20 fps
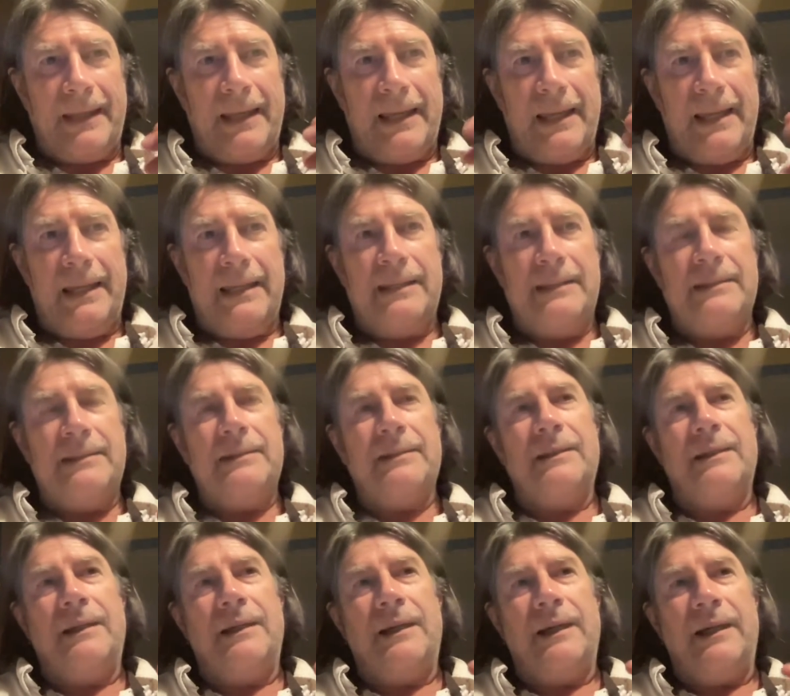And
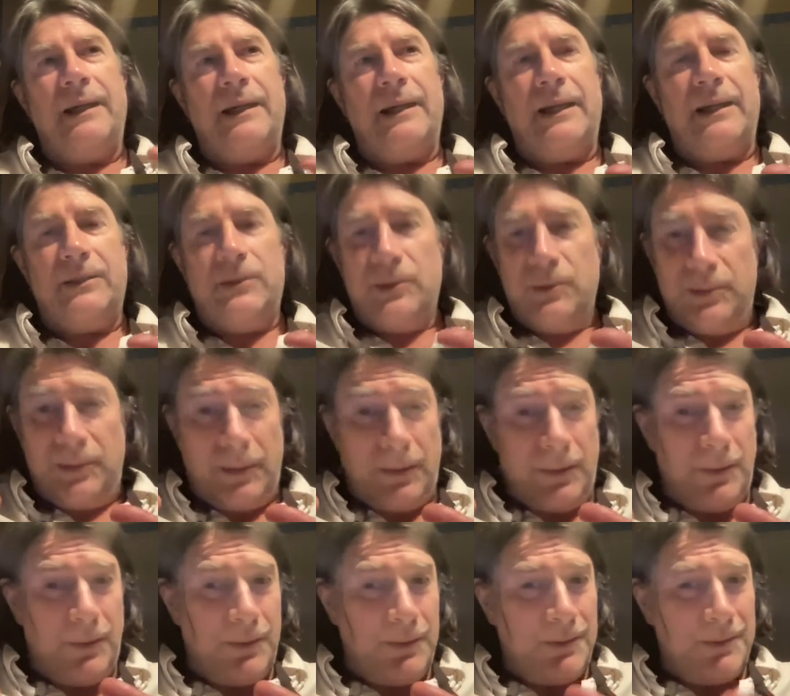I do
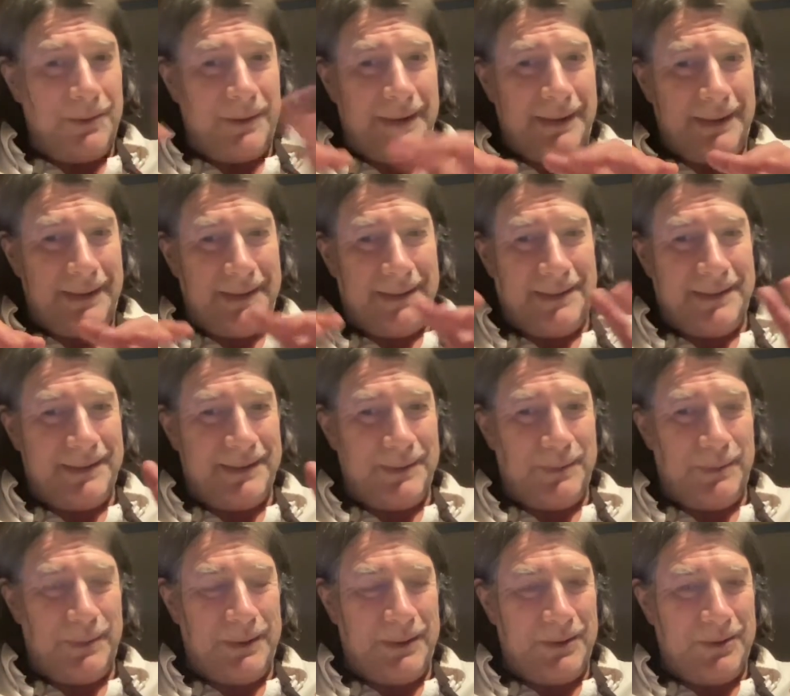know that this has
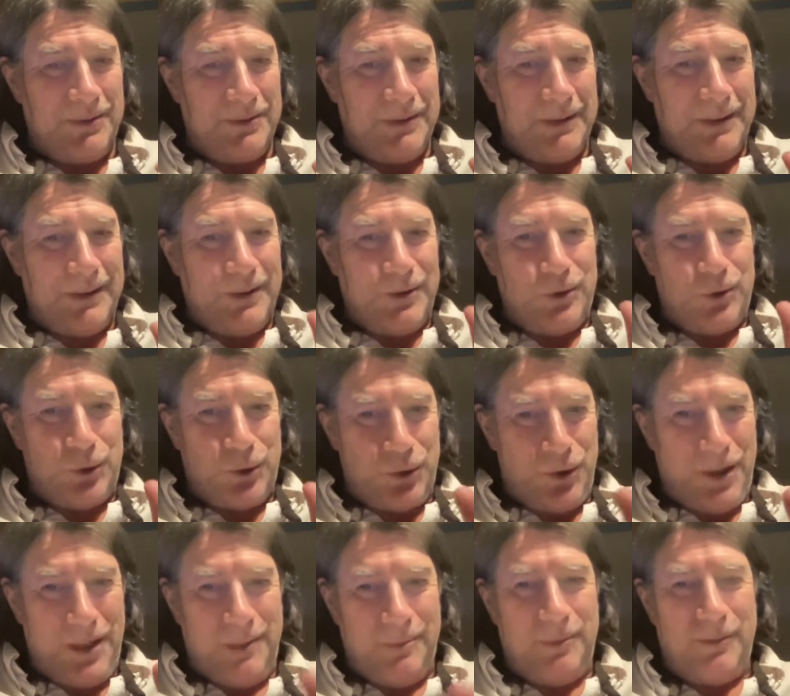been
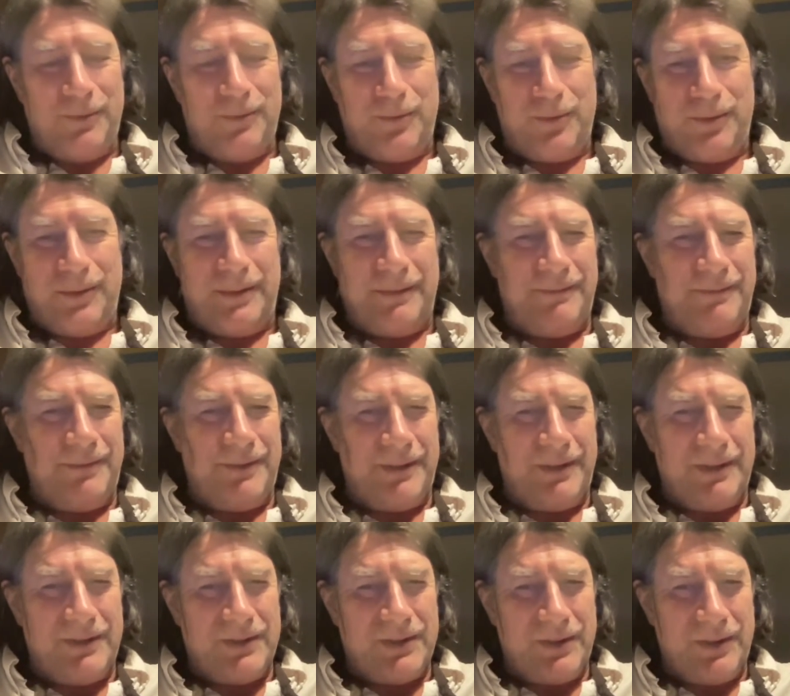tried before in
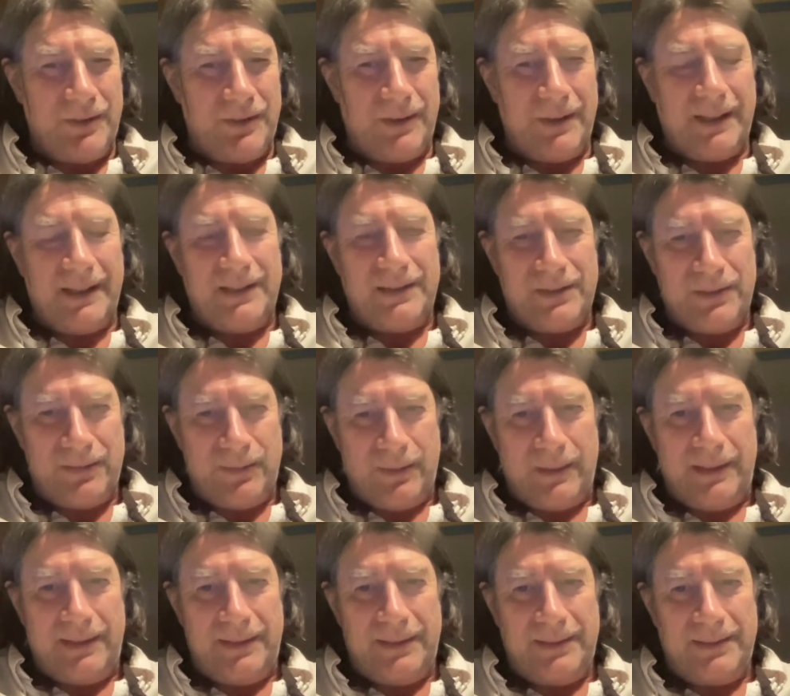various other kinds of
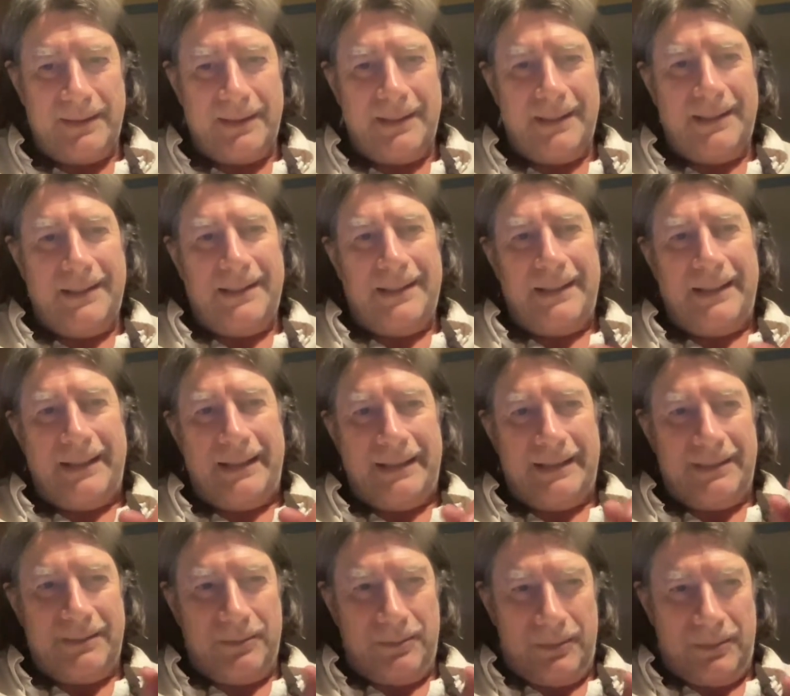ways,
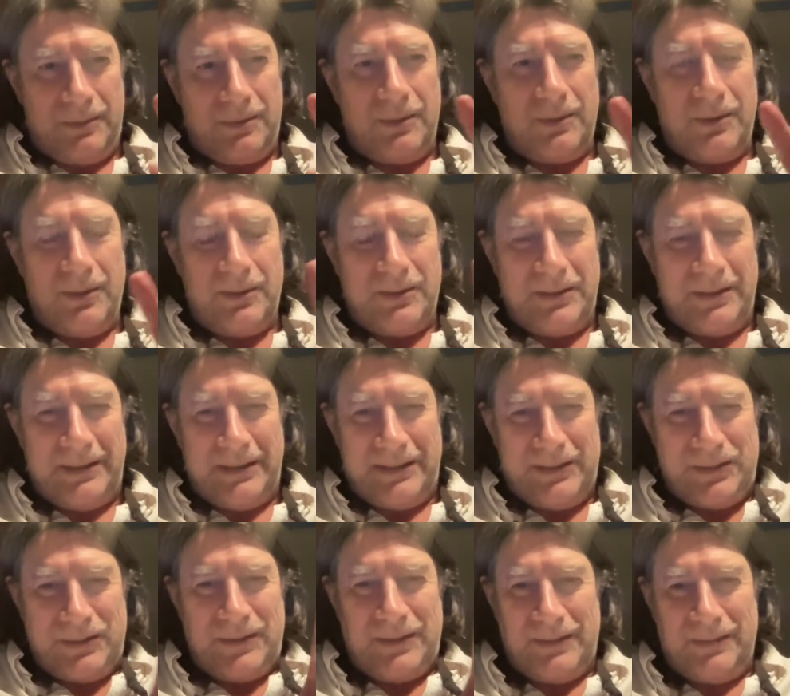and we'll go to the
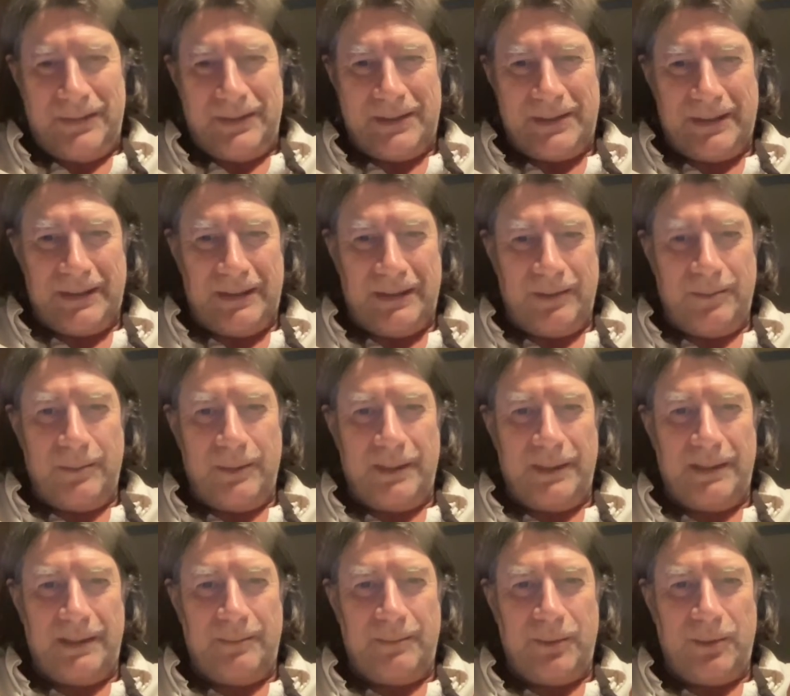history of this a little bit
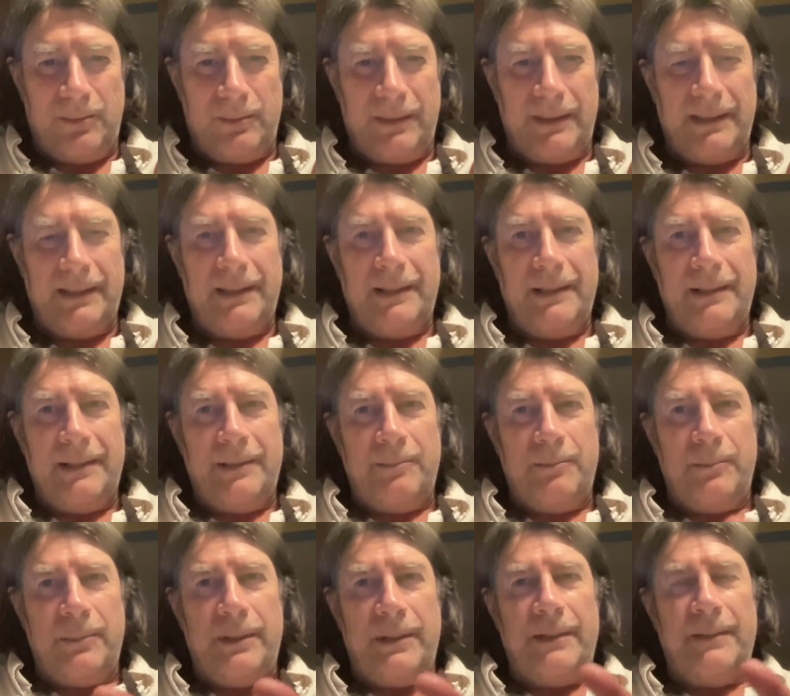in a moment,
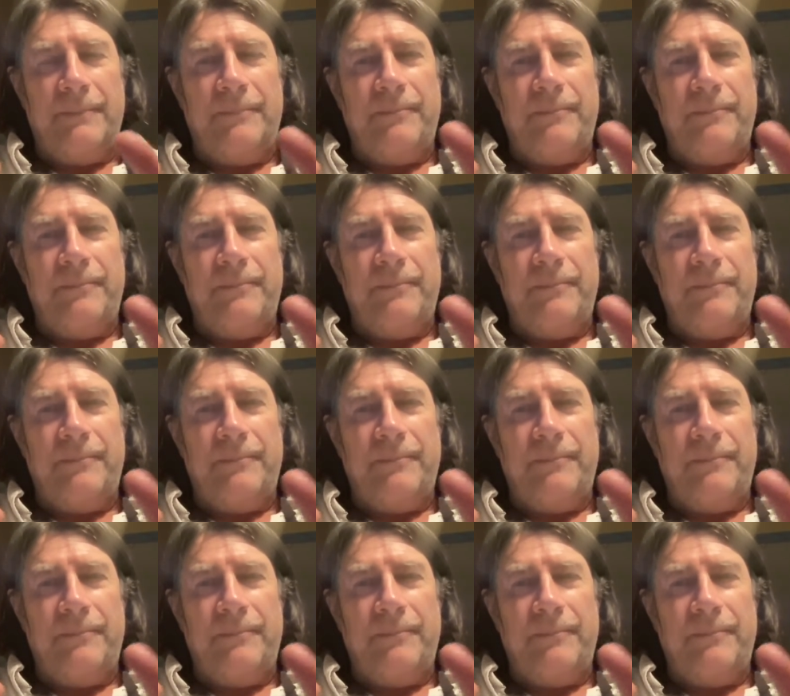but